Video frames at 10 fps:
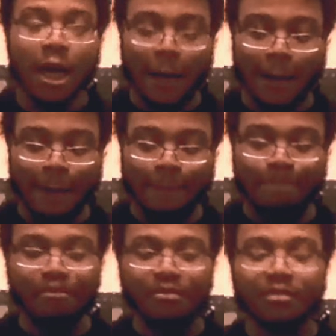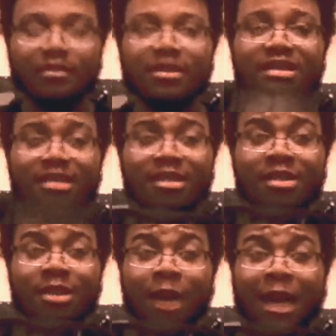Um,
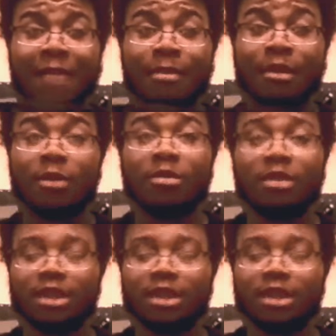so iPro,